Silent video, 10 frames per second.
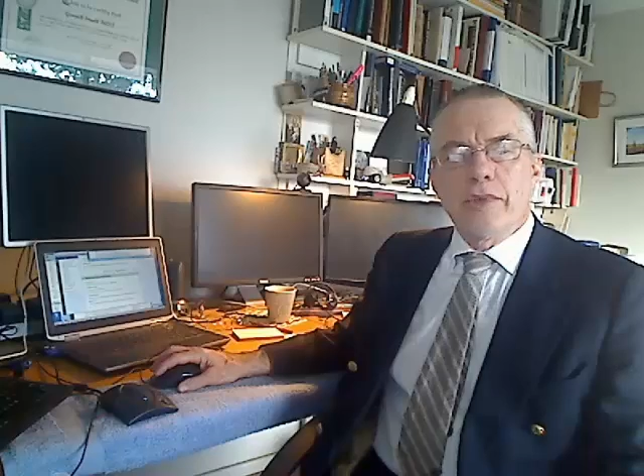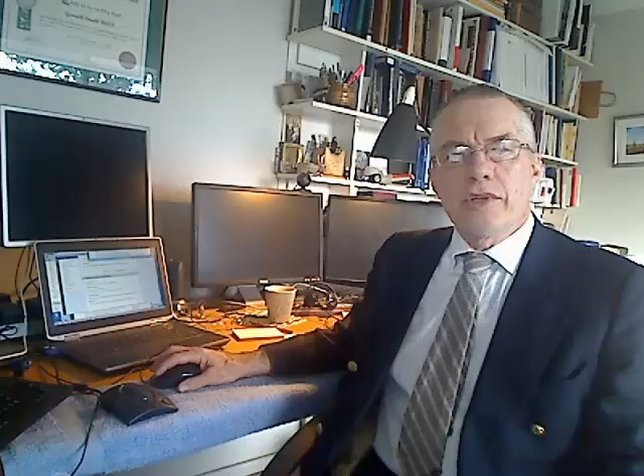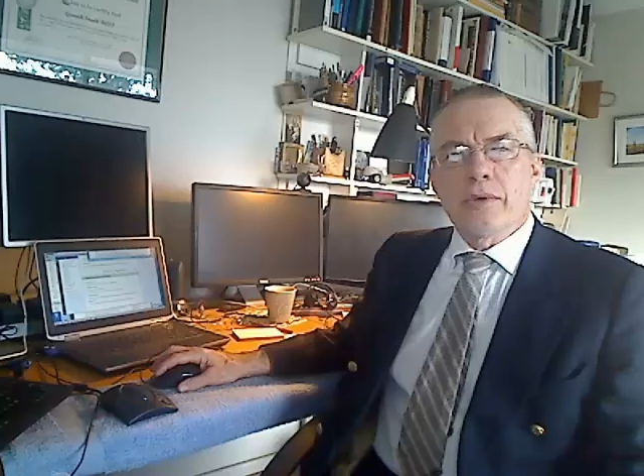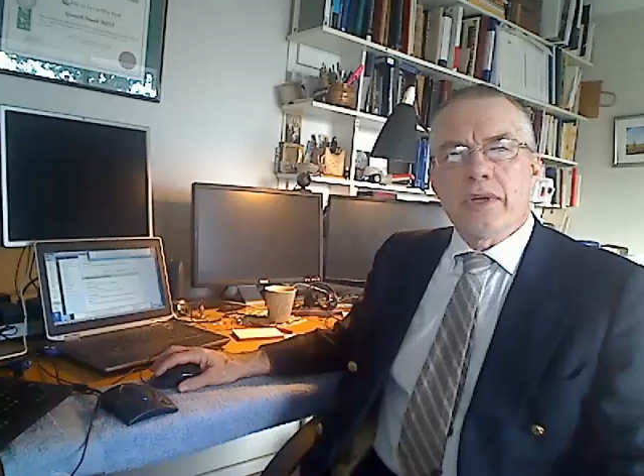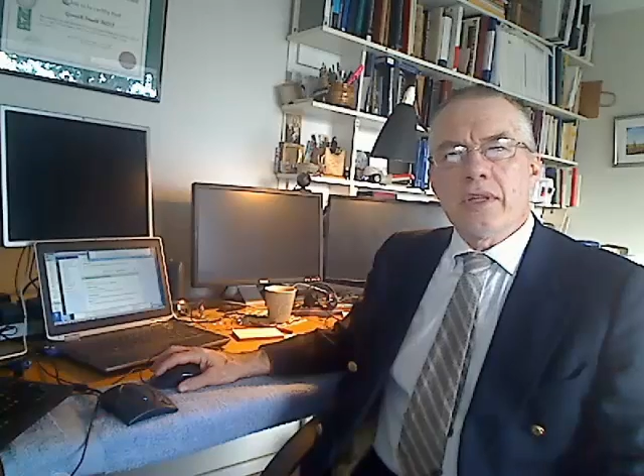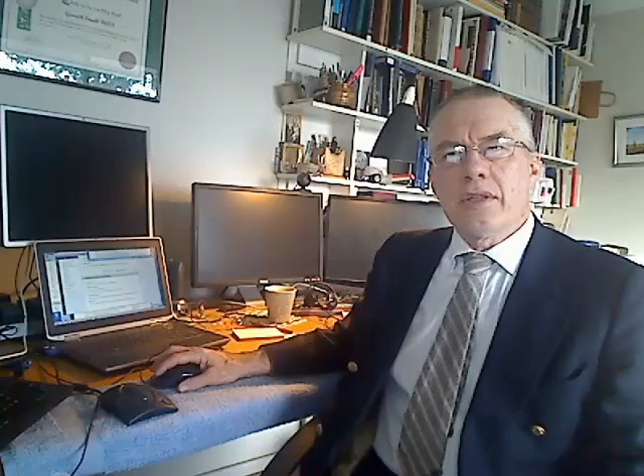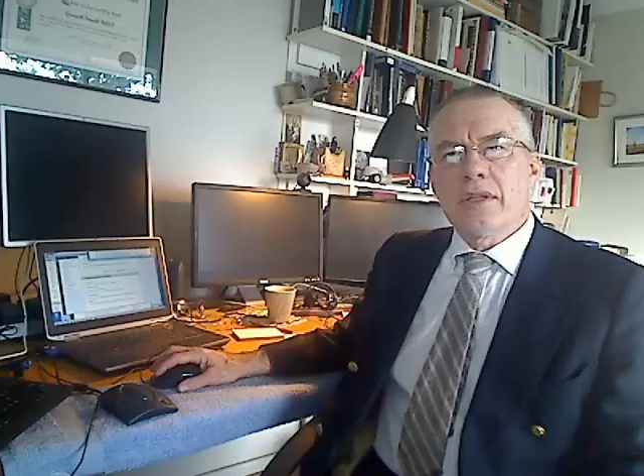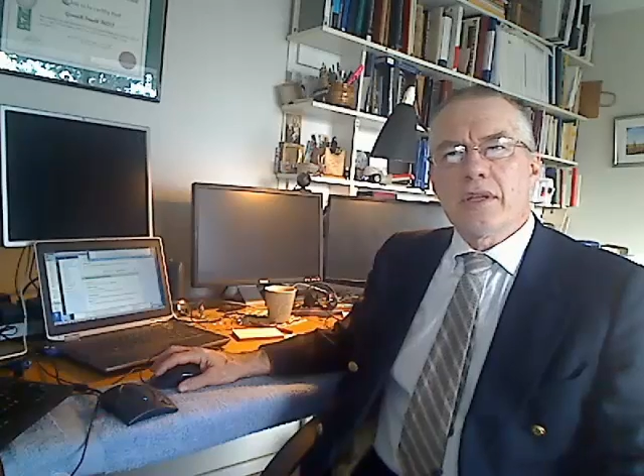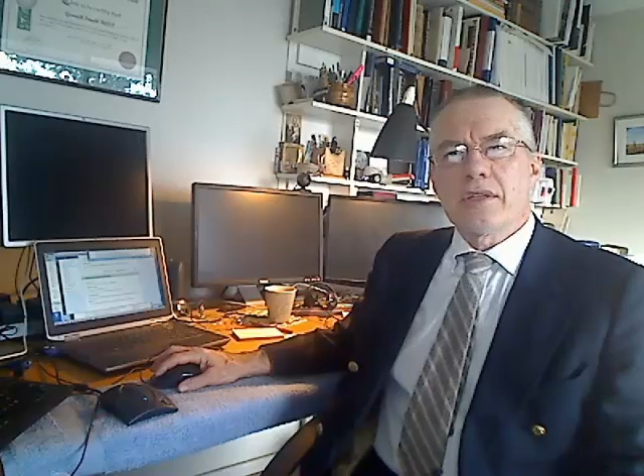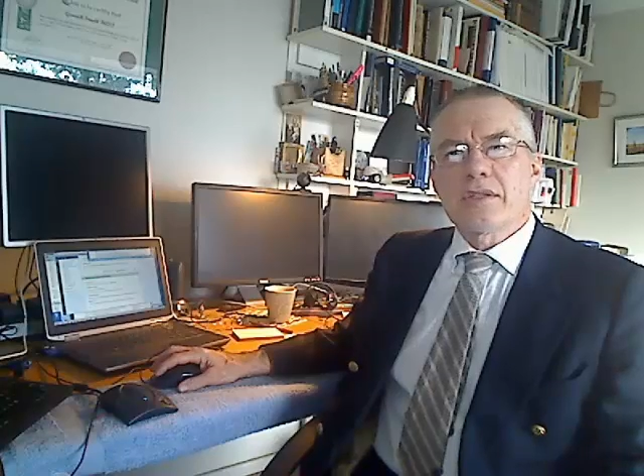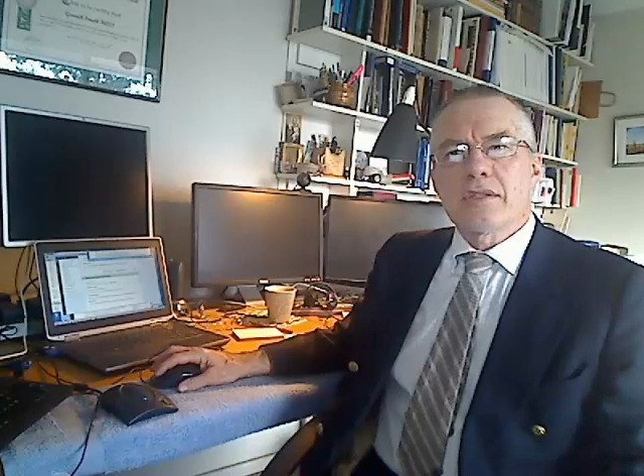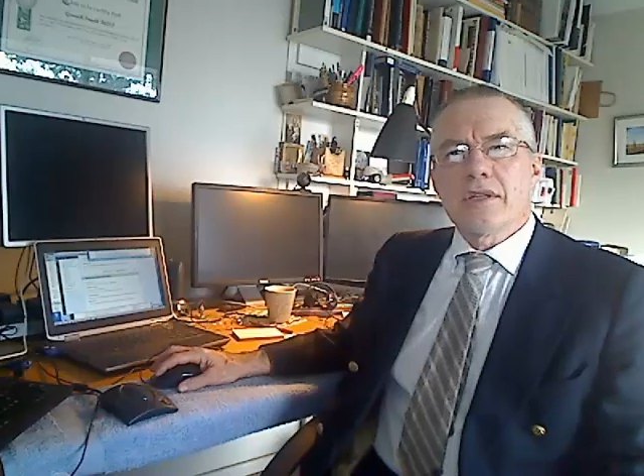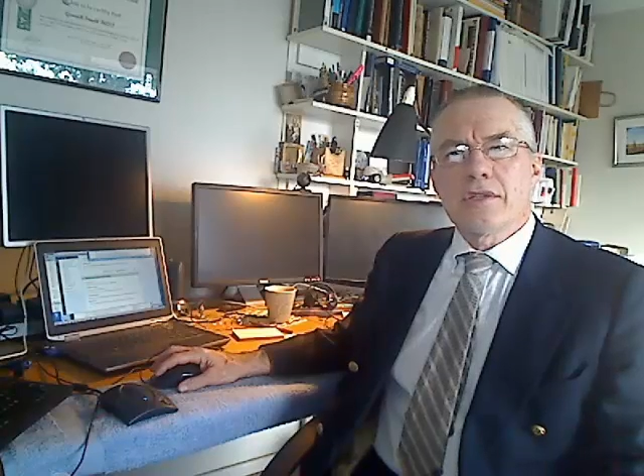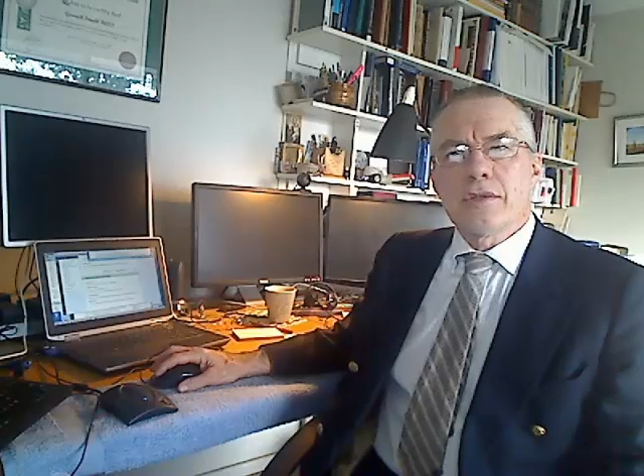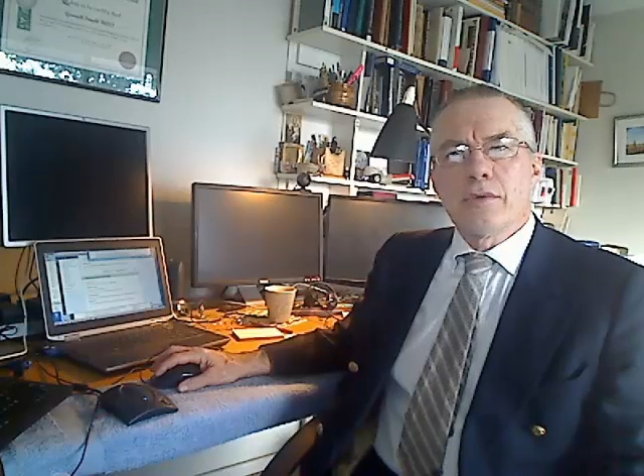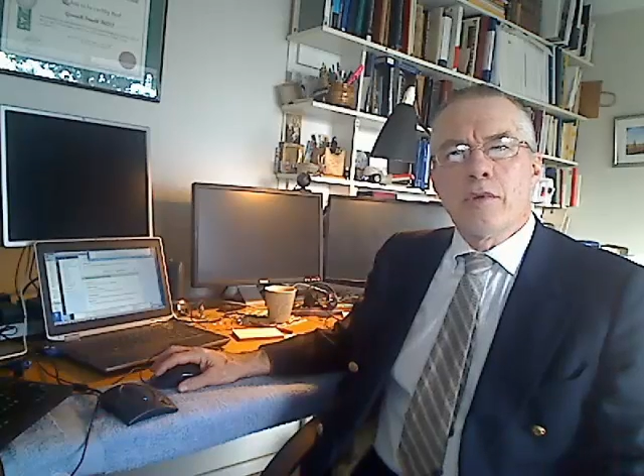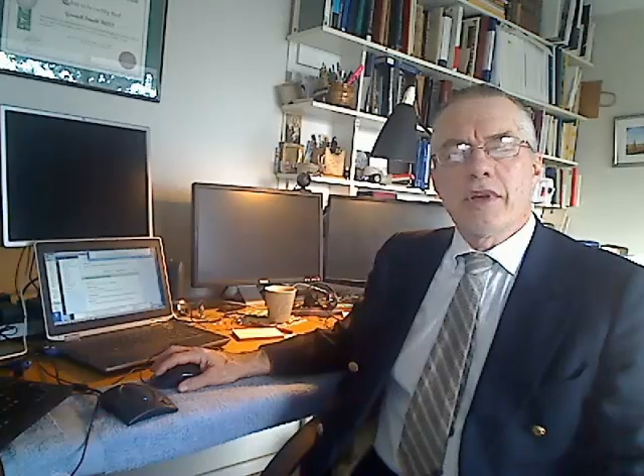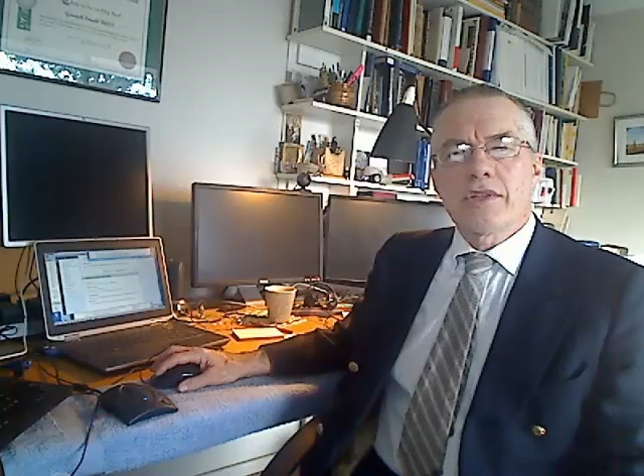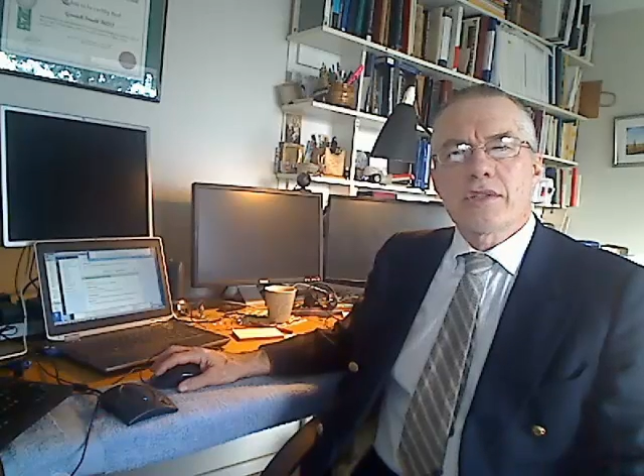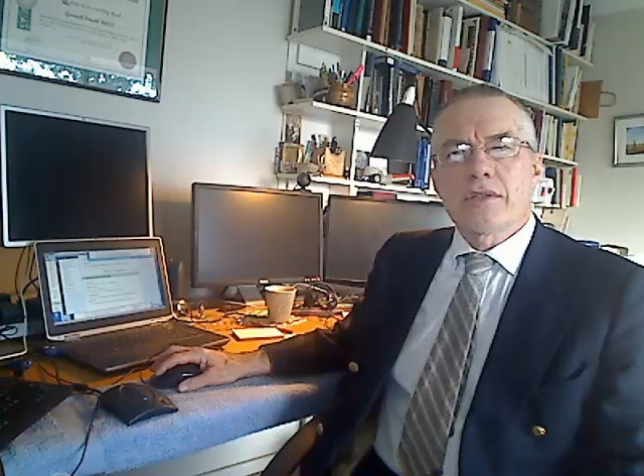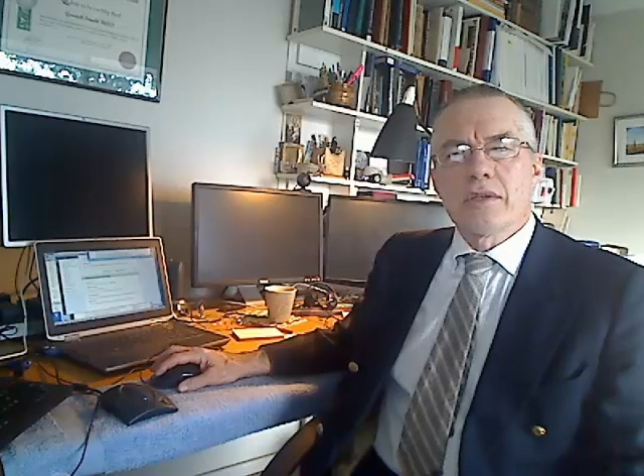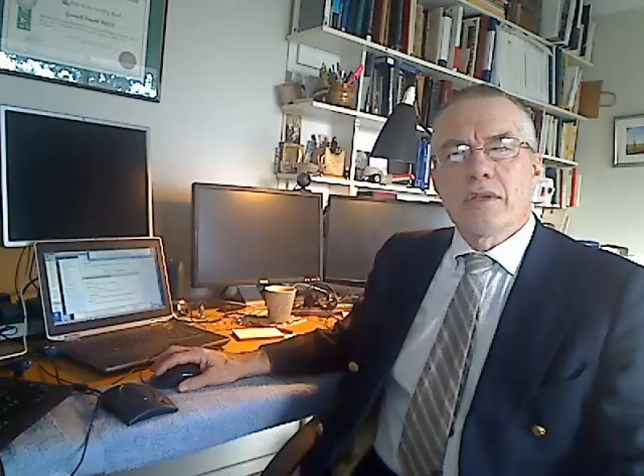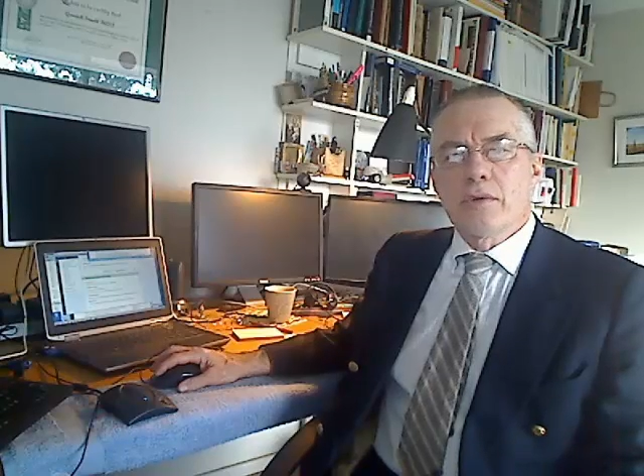between these two almost,